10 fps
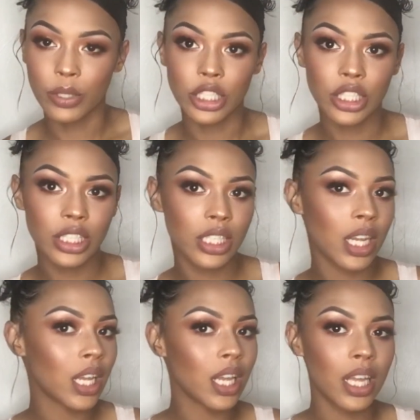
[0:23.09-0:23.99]
which
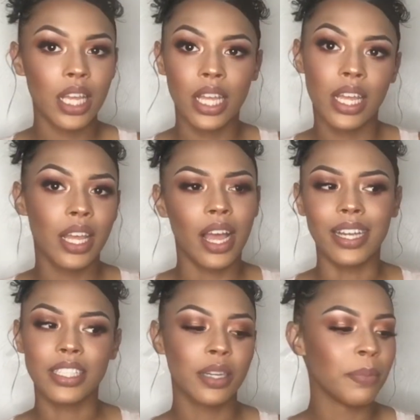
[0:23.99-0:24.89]

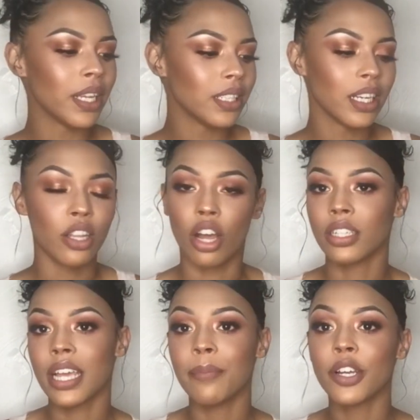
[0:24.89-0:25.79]
I should have did a
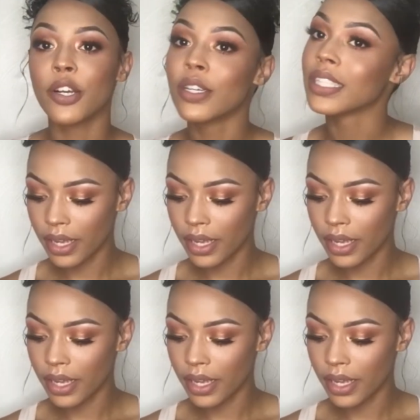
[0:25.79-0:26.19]
long time ago.